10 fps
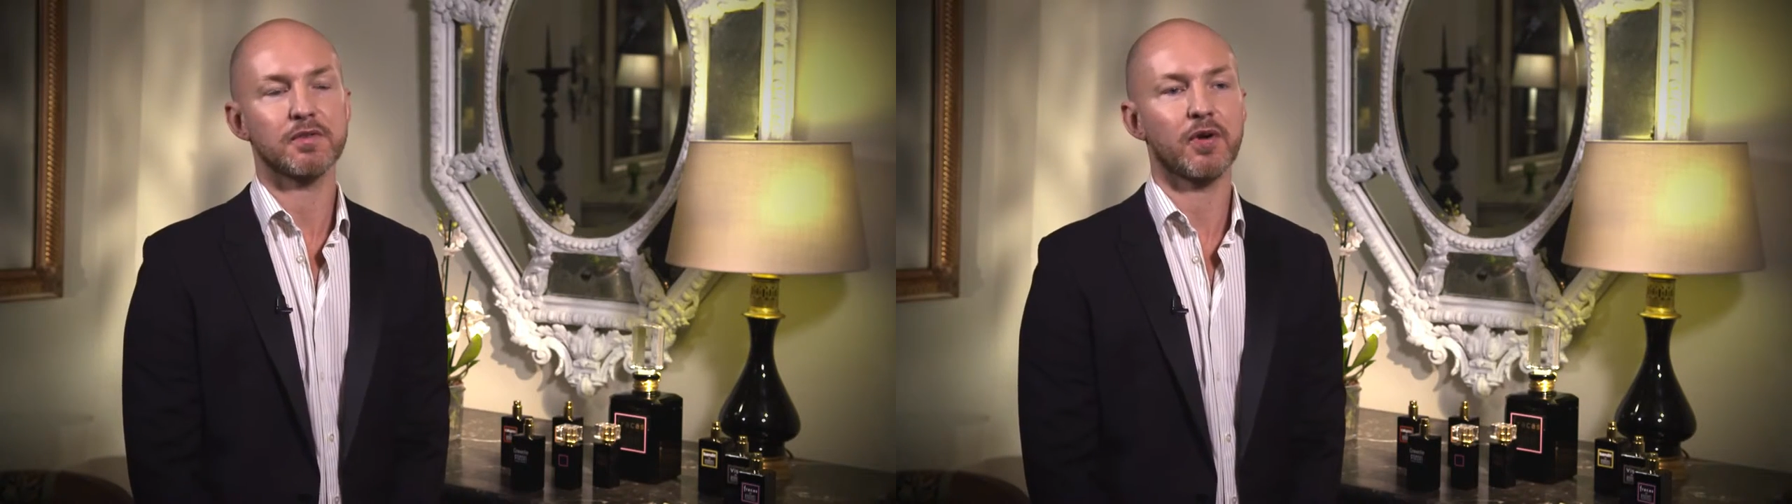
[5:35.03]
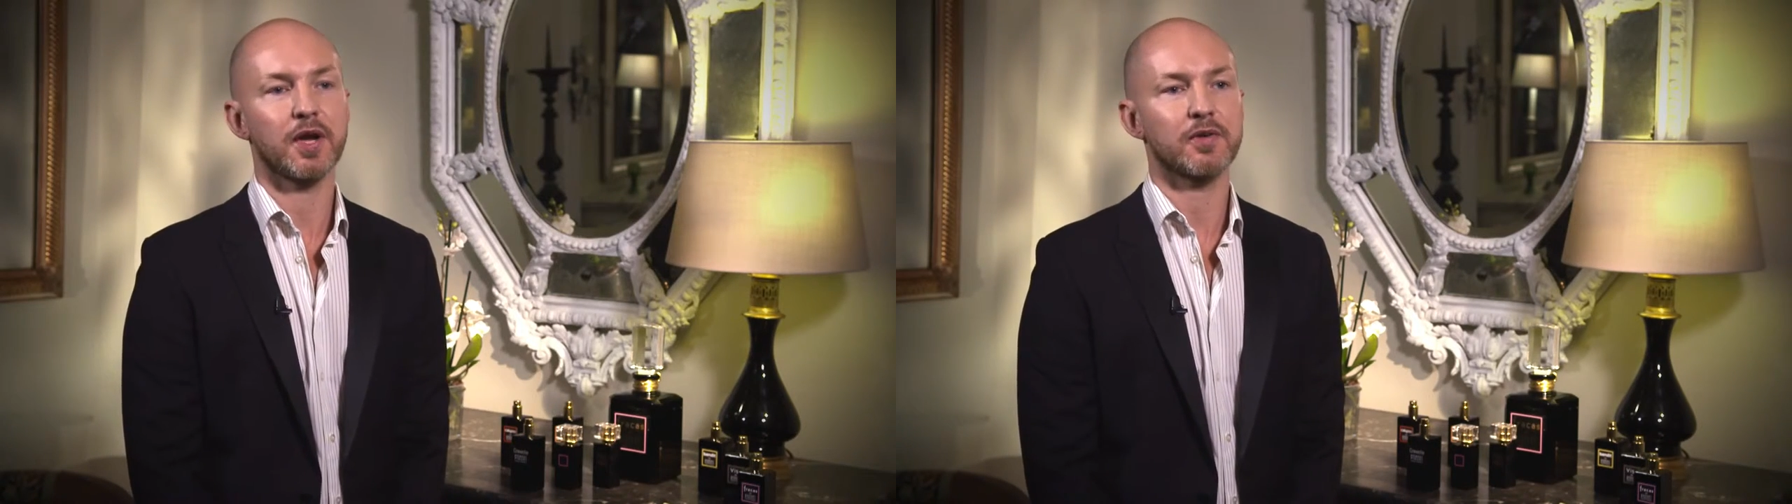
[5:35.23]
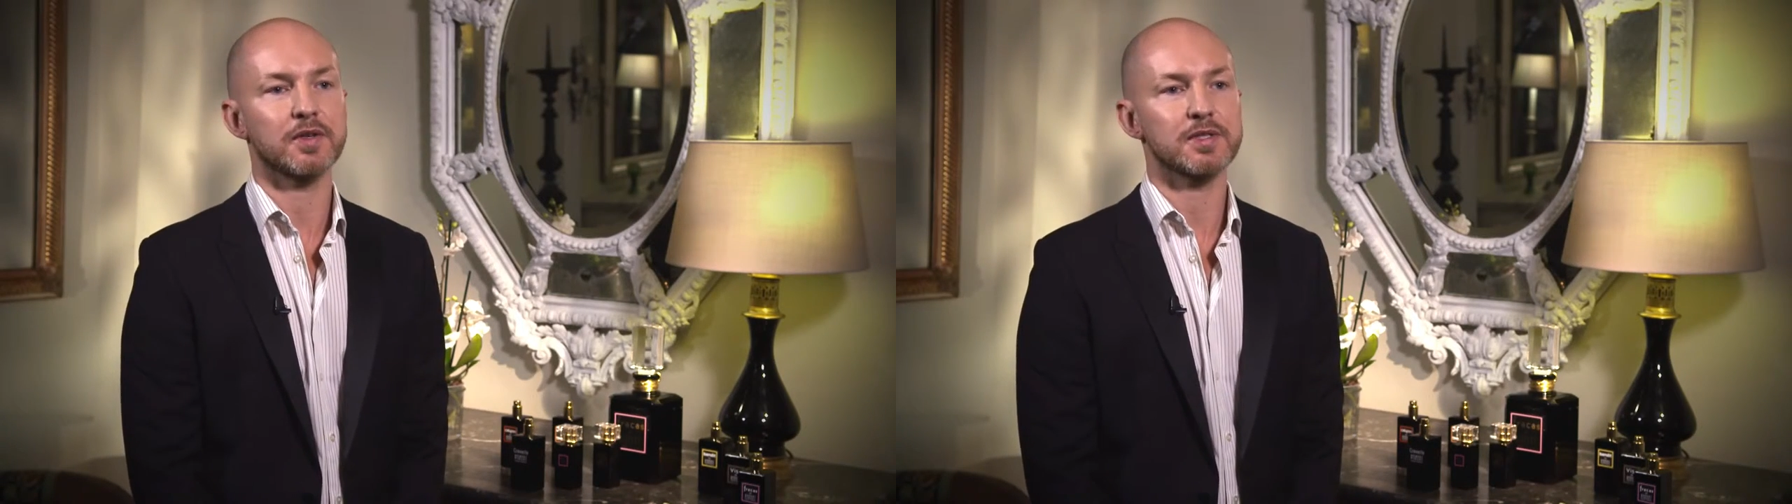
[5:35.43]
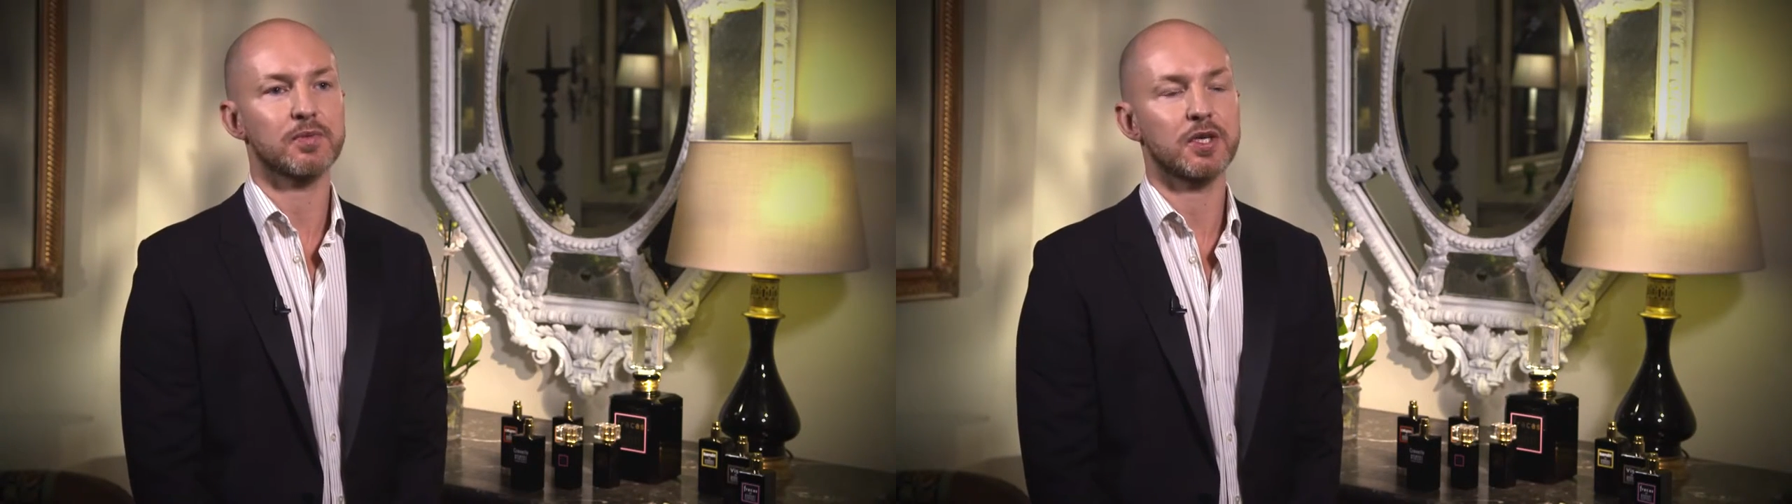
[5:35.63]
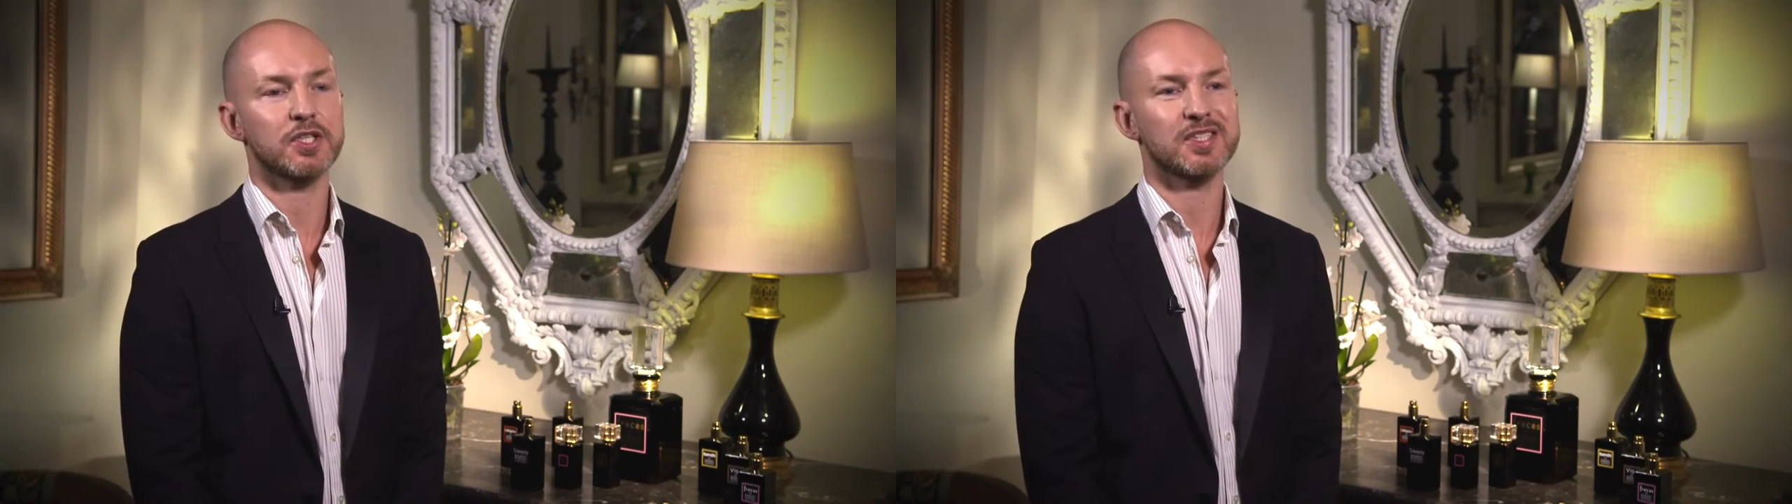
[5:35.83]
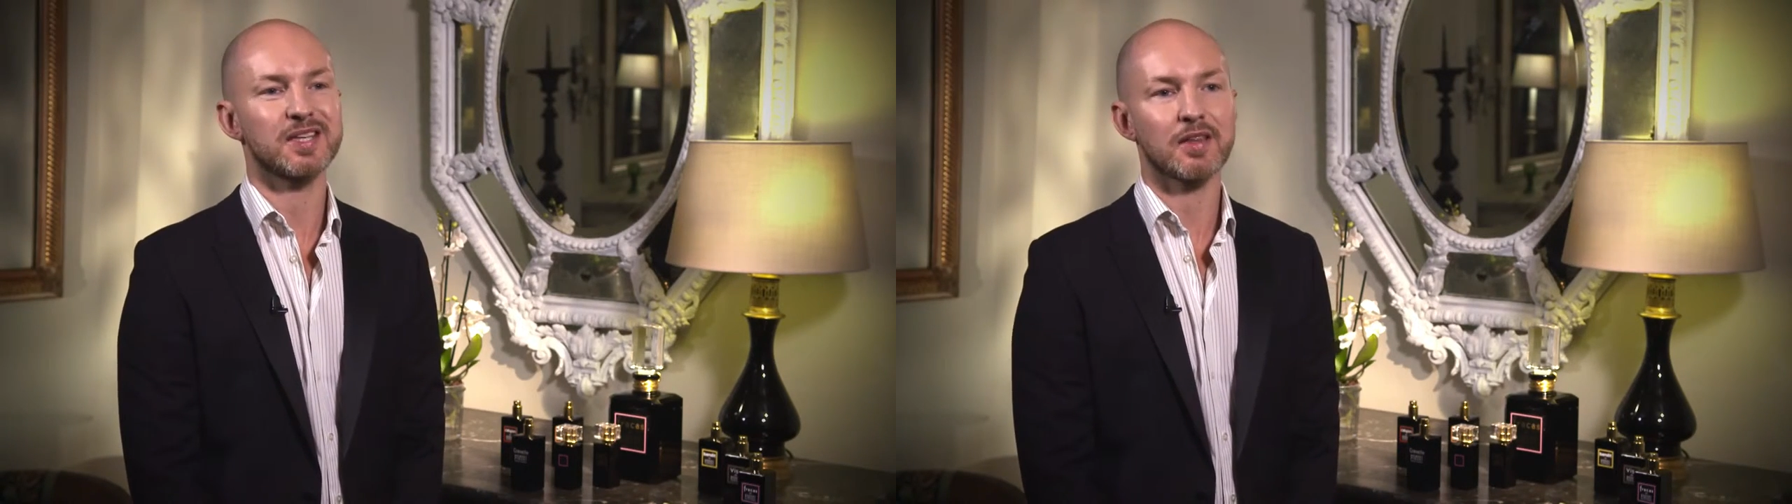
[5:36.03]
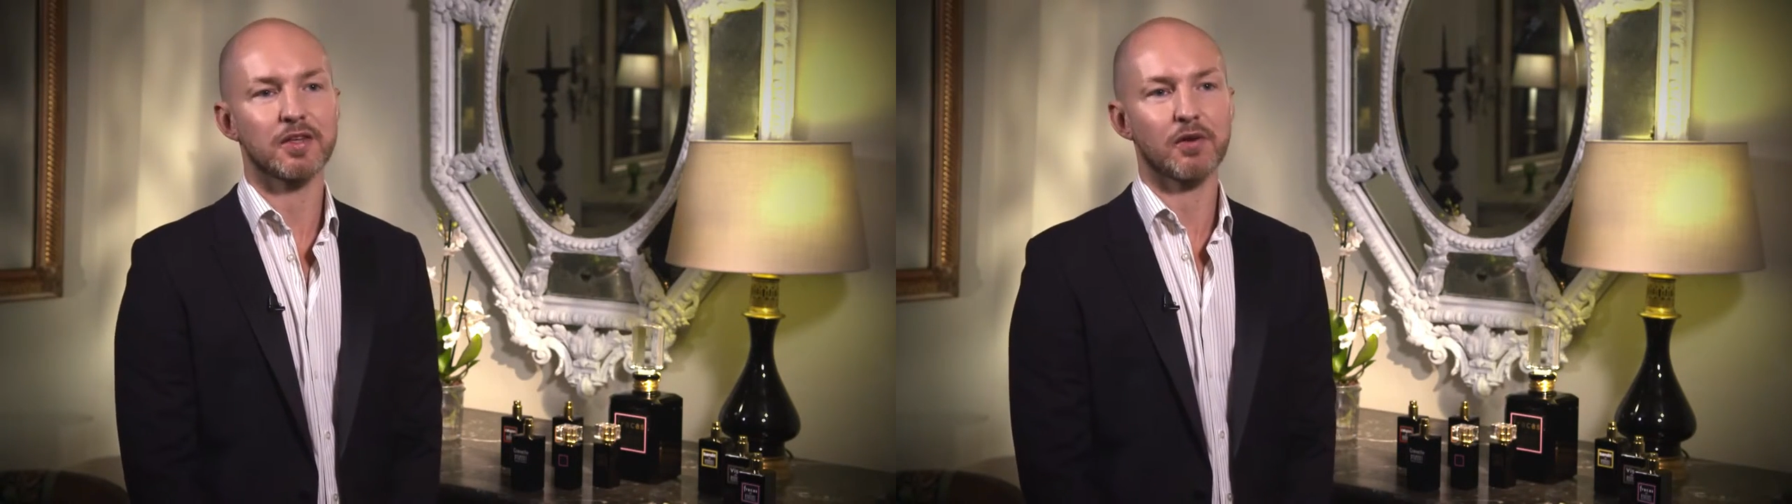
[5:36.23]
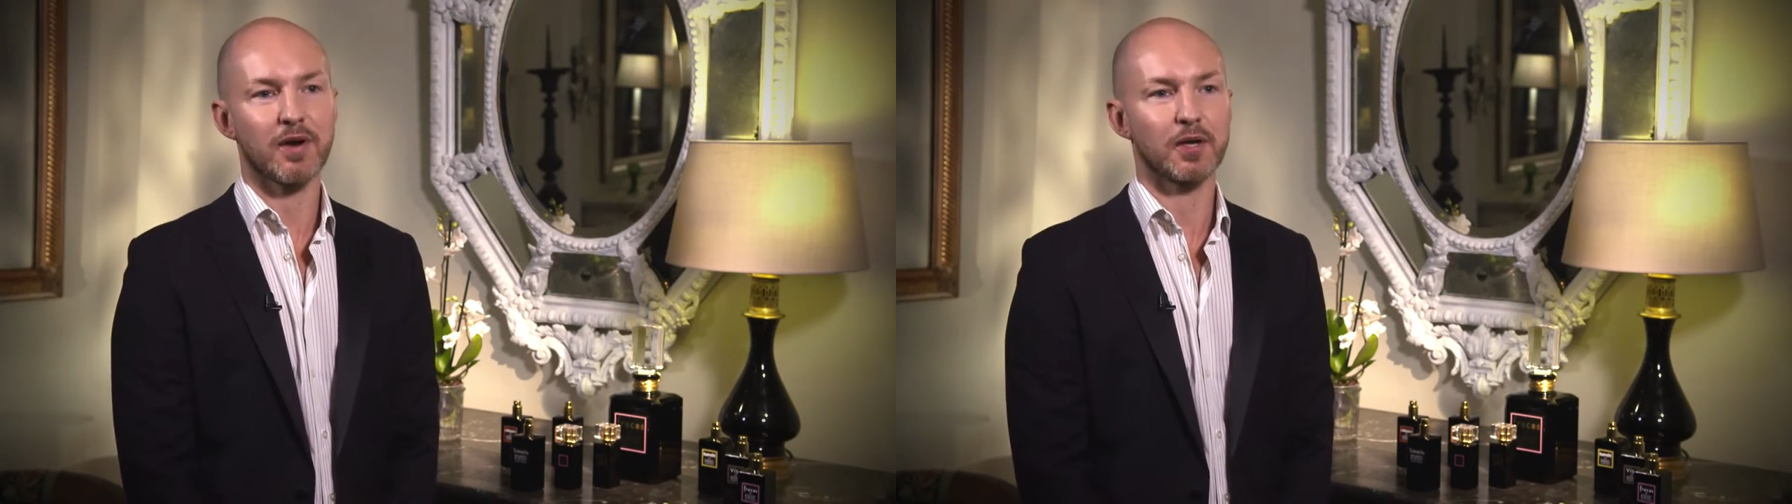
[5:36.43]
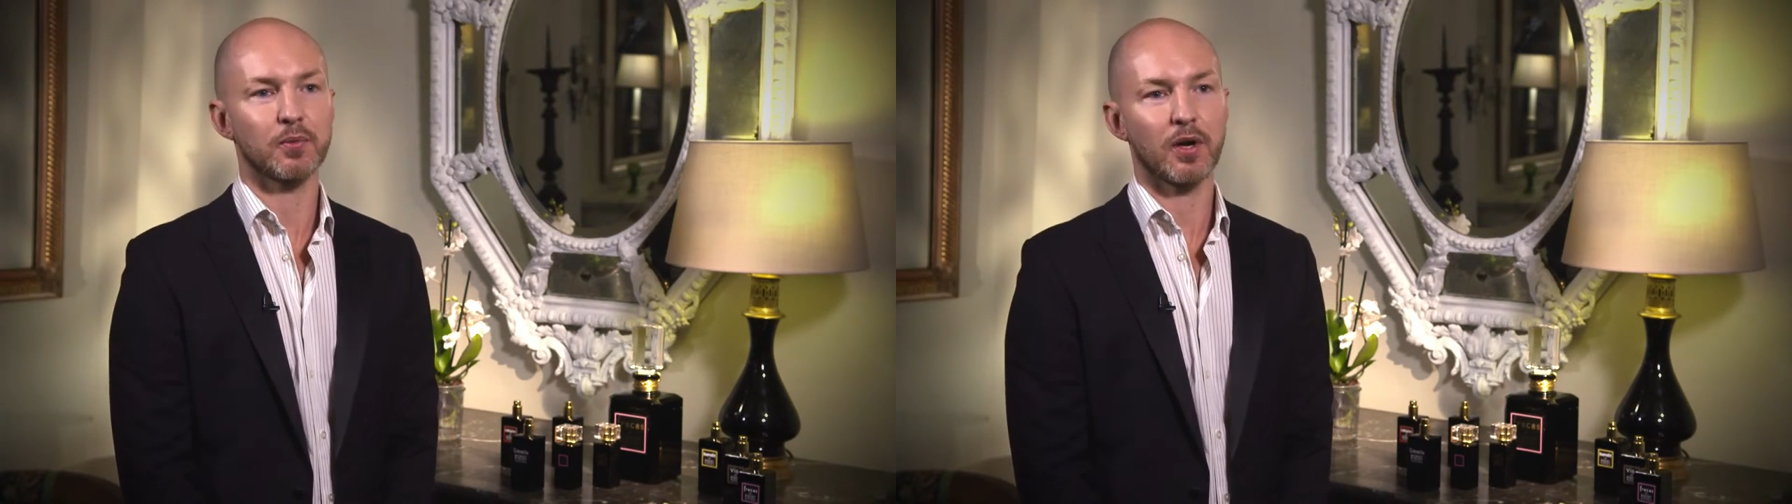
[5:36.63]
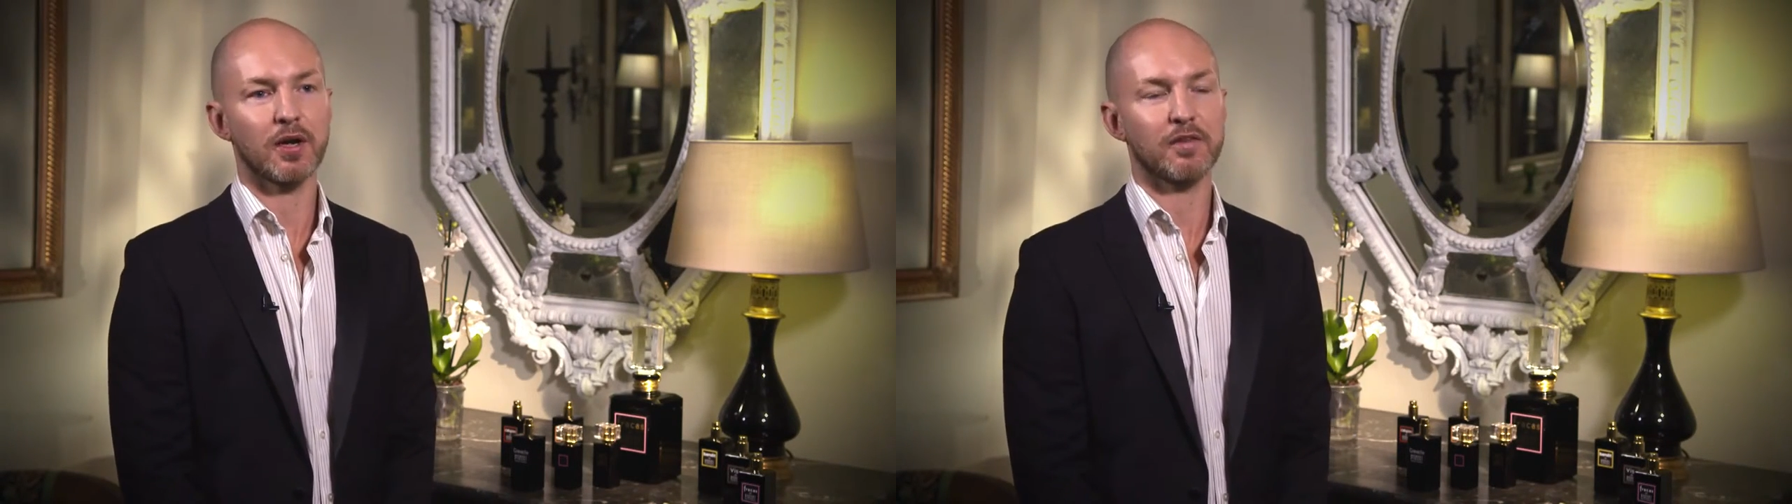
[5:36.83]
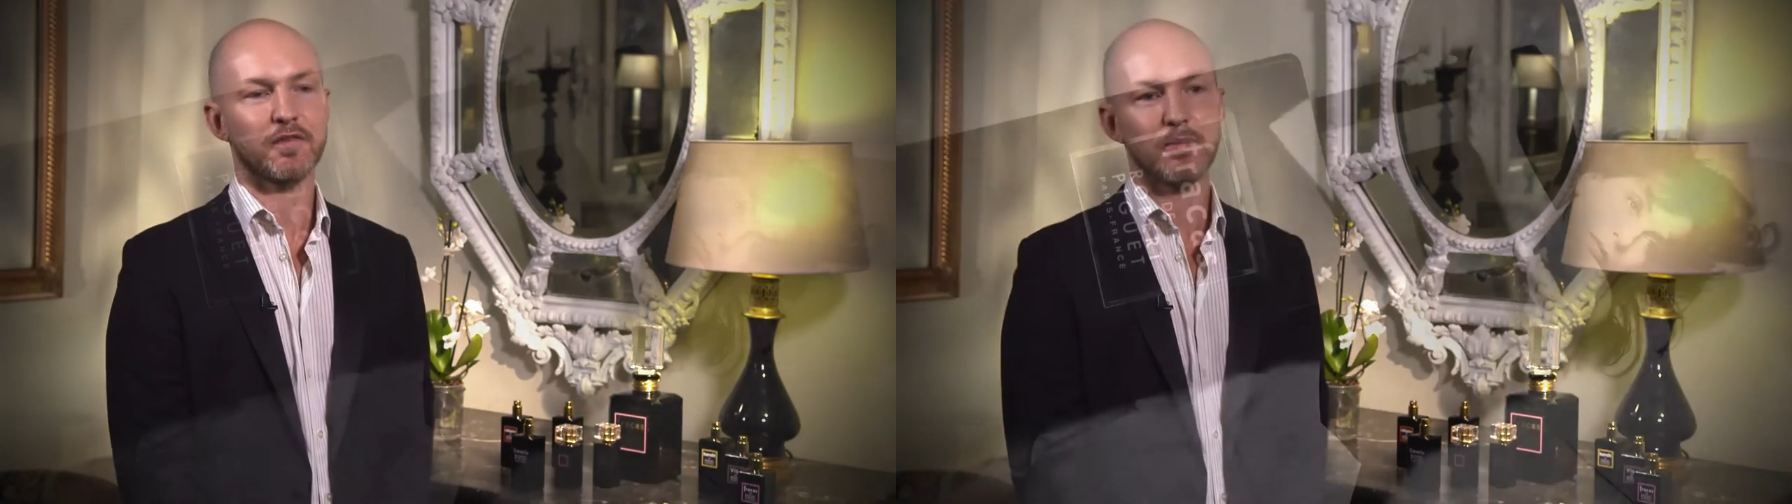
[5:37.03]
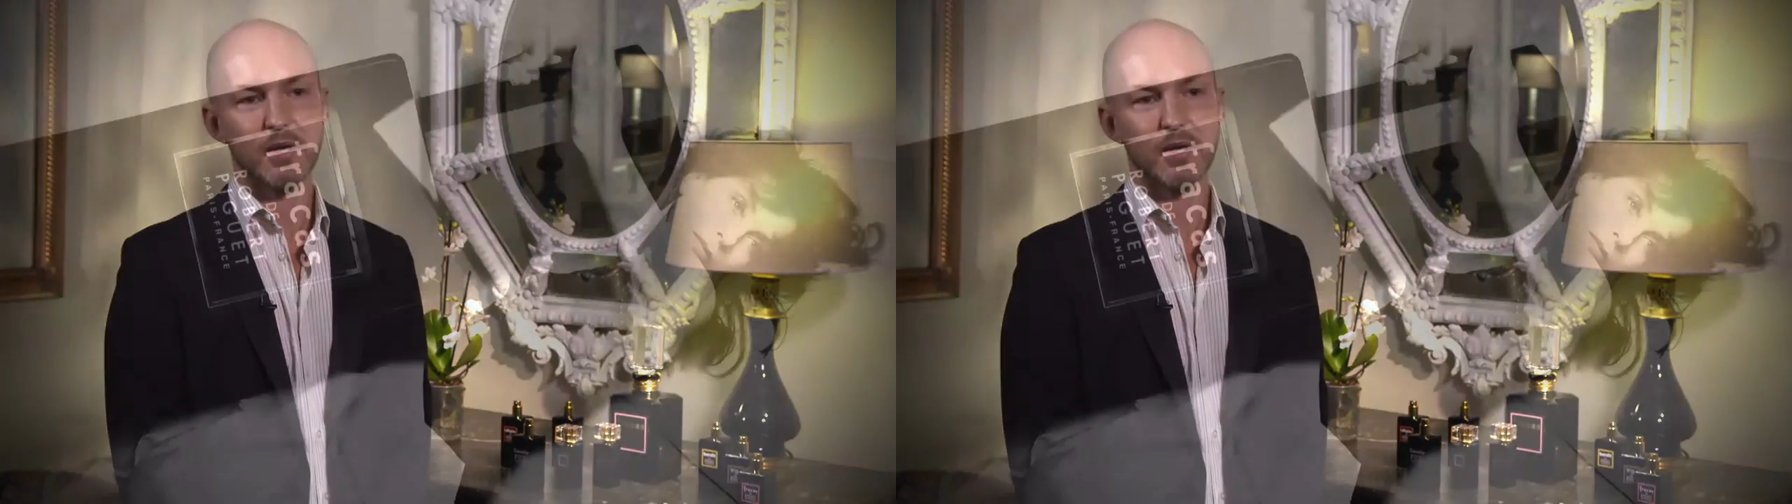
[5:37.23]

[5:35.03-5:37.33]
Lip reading: fragrance which set the groundwork for